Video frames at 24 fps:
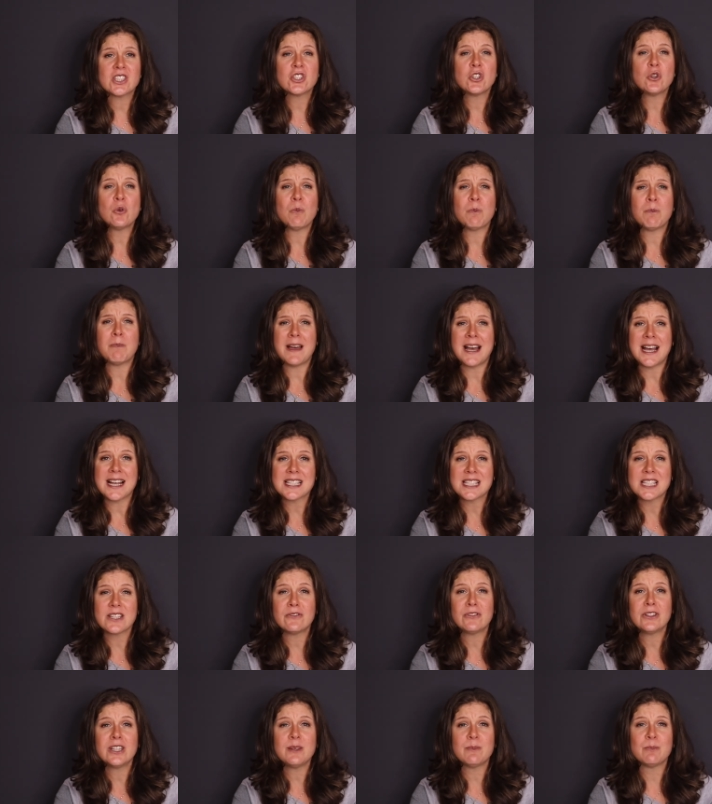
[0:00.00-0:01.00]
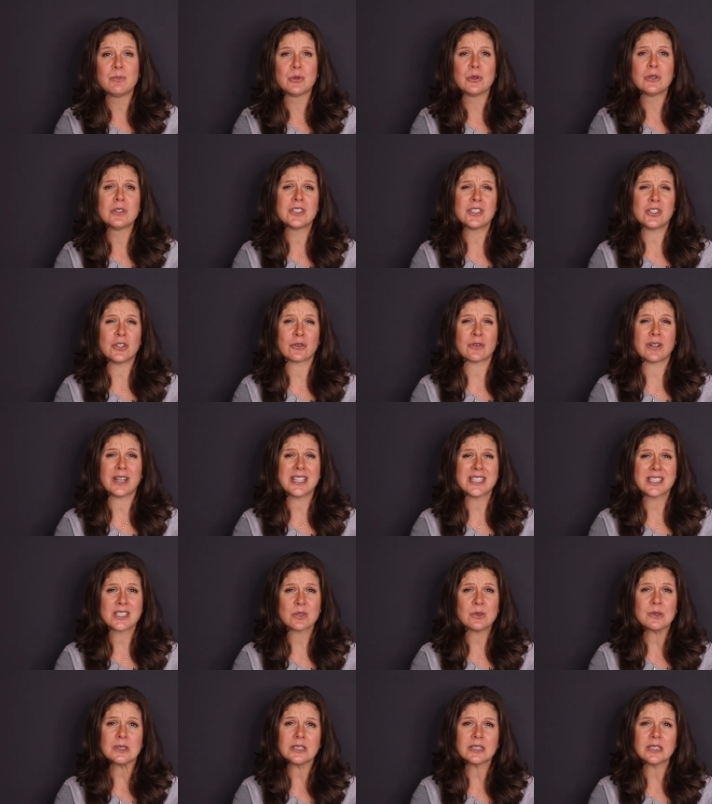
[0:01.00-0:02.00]
to massively boost your credit
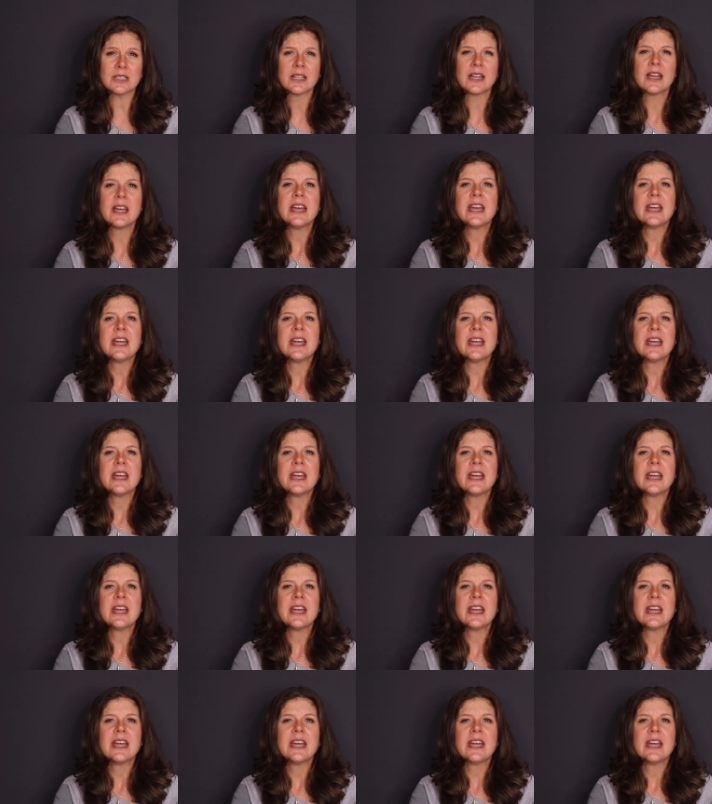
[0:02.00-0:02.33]
score,